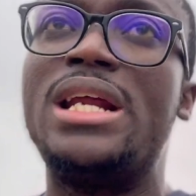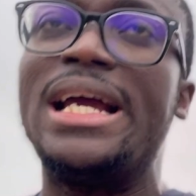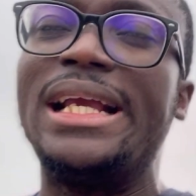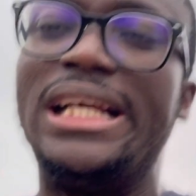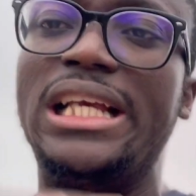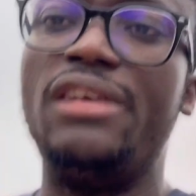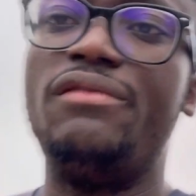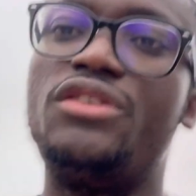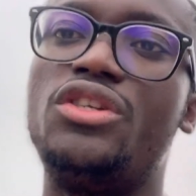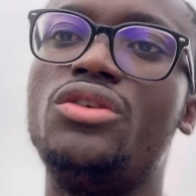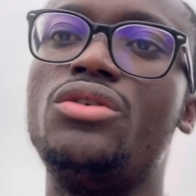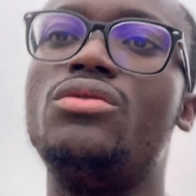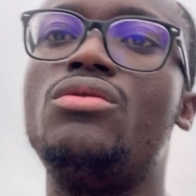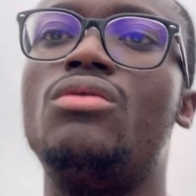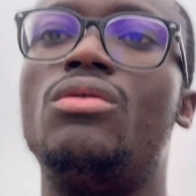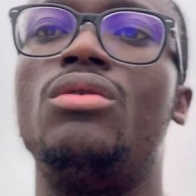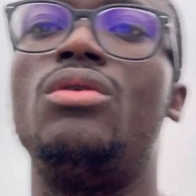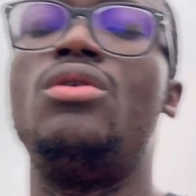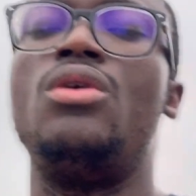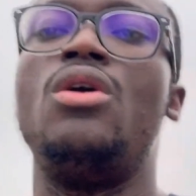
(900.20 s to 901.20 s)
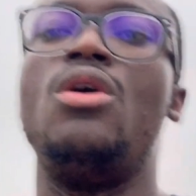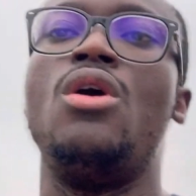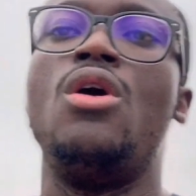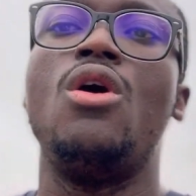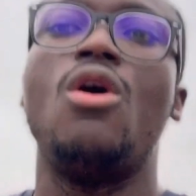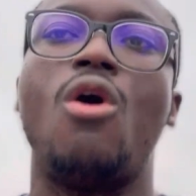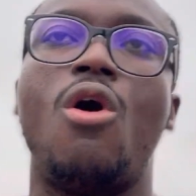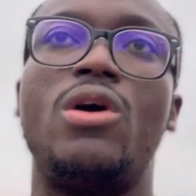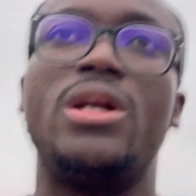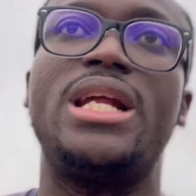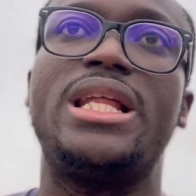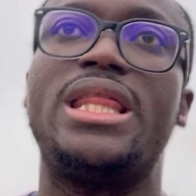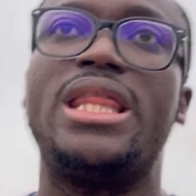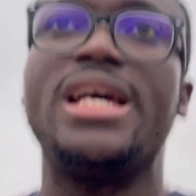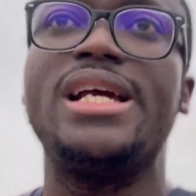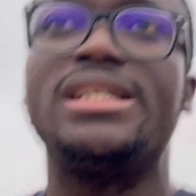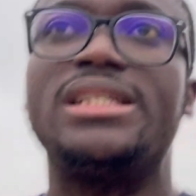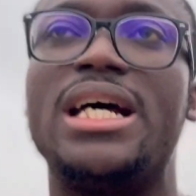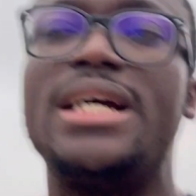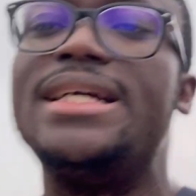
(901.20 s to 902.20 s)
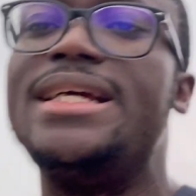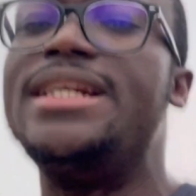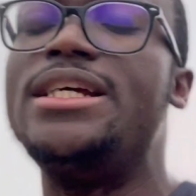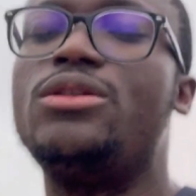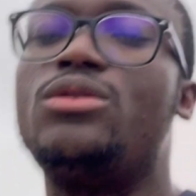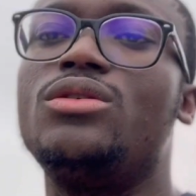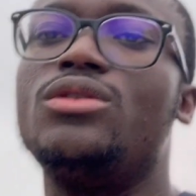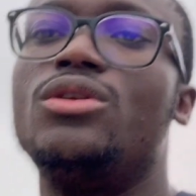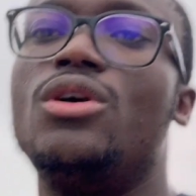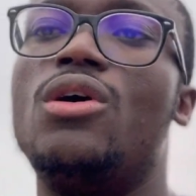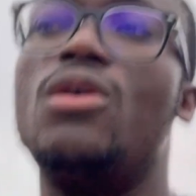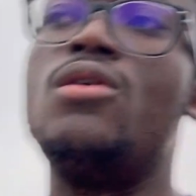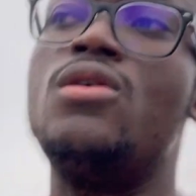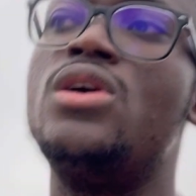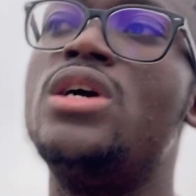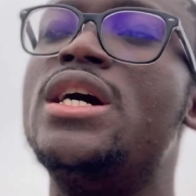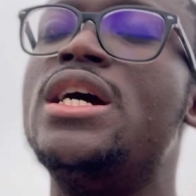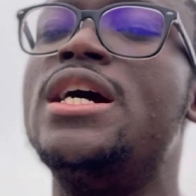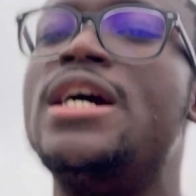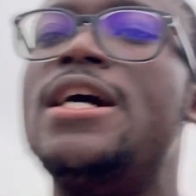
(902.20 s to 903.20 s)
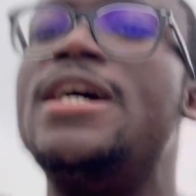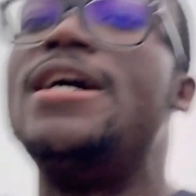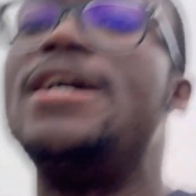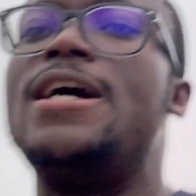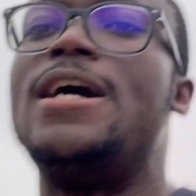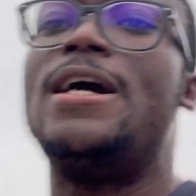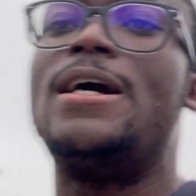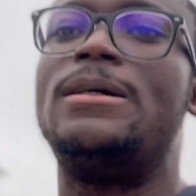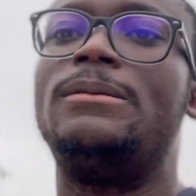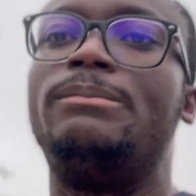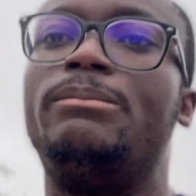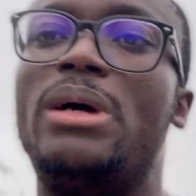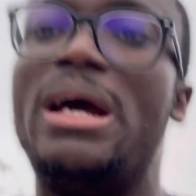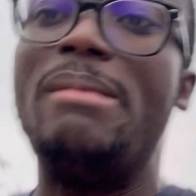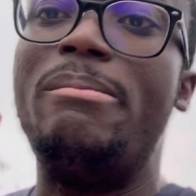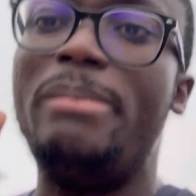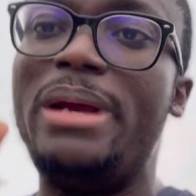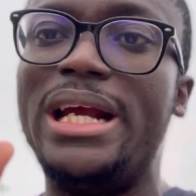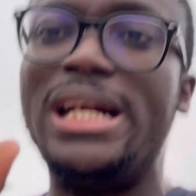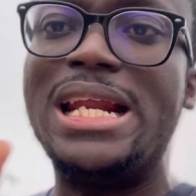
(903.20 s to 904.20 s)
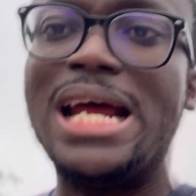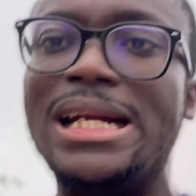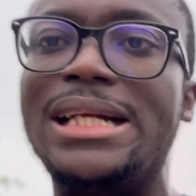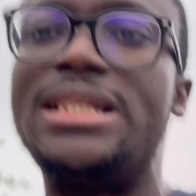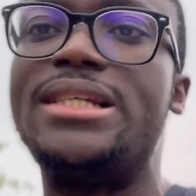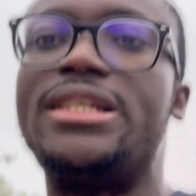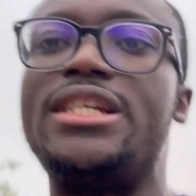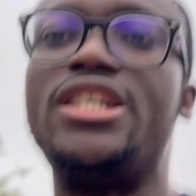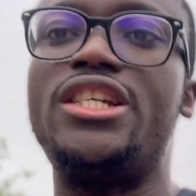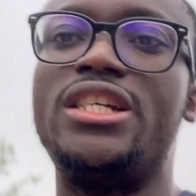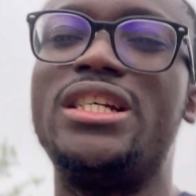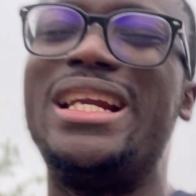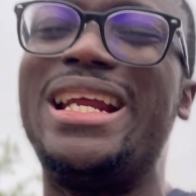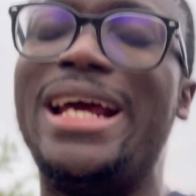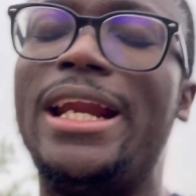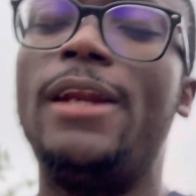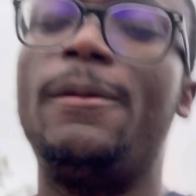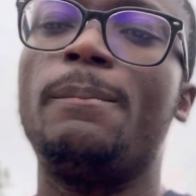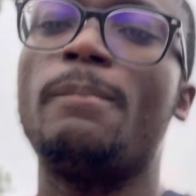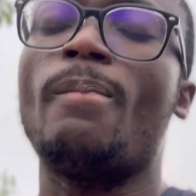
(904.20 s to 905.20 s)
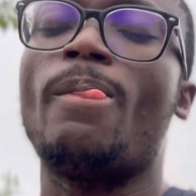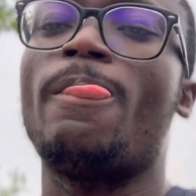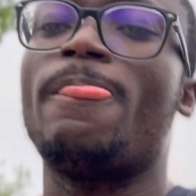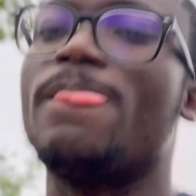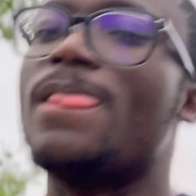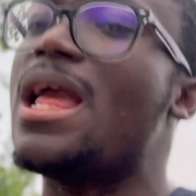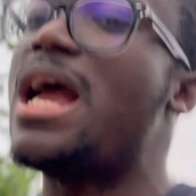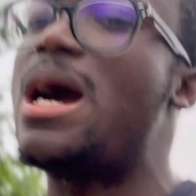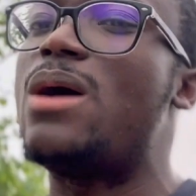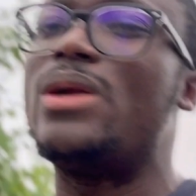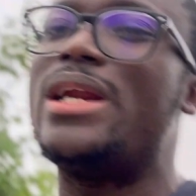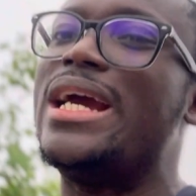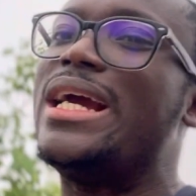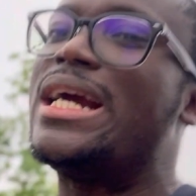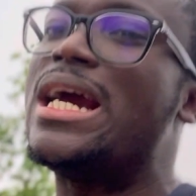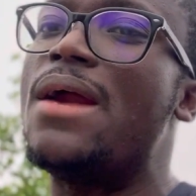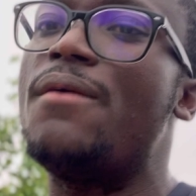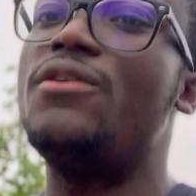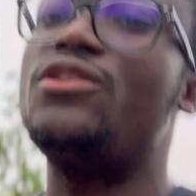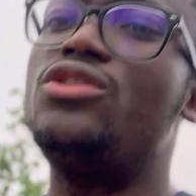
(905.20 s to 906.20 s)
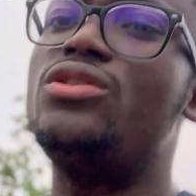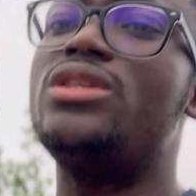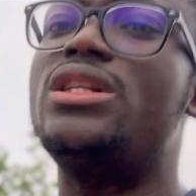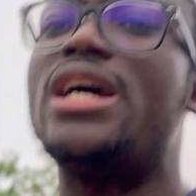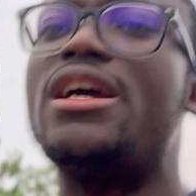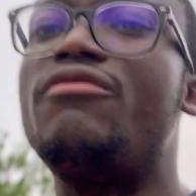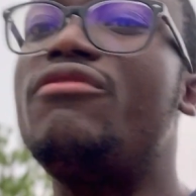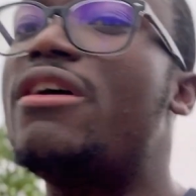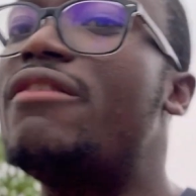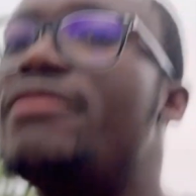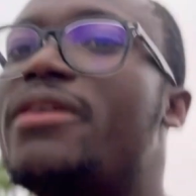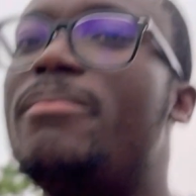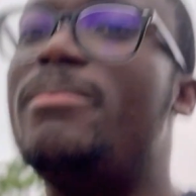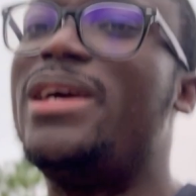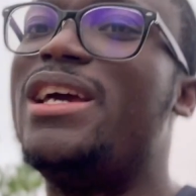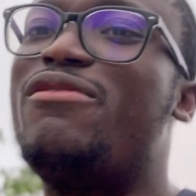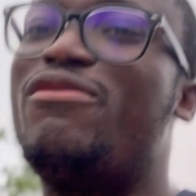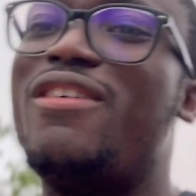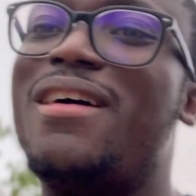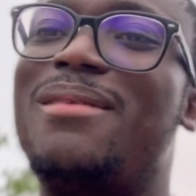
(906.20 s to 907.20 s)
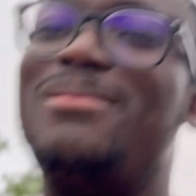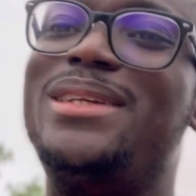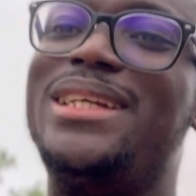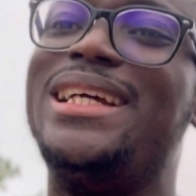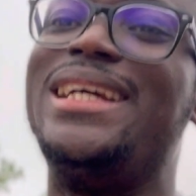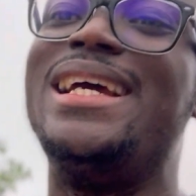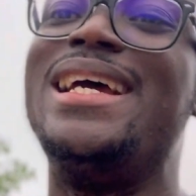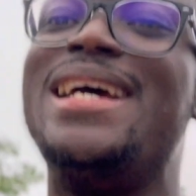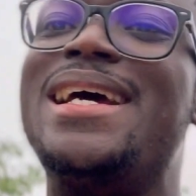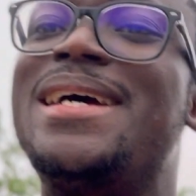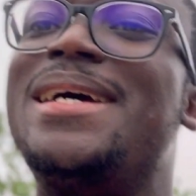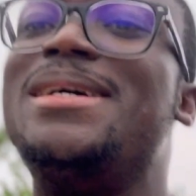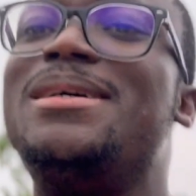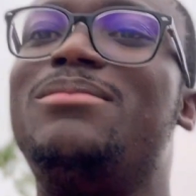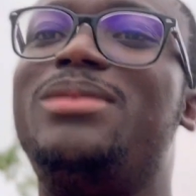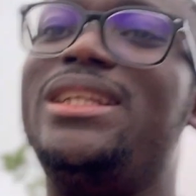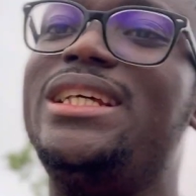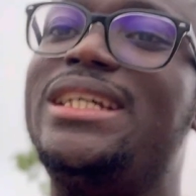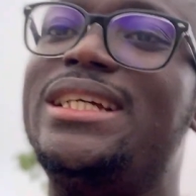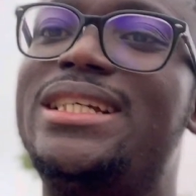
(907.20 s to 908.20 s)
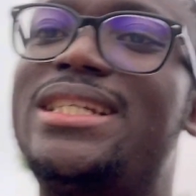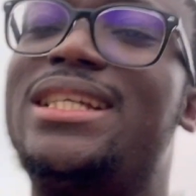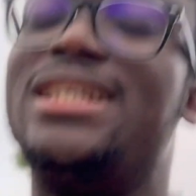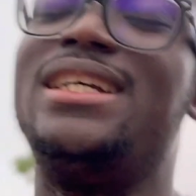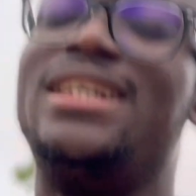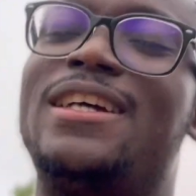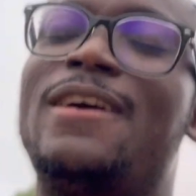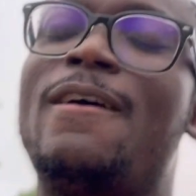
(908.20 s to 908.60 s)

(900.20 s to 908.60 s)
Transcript: that gives you all the things that you need to know. But make that decision. And I would encourage you that if you have a big family, please,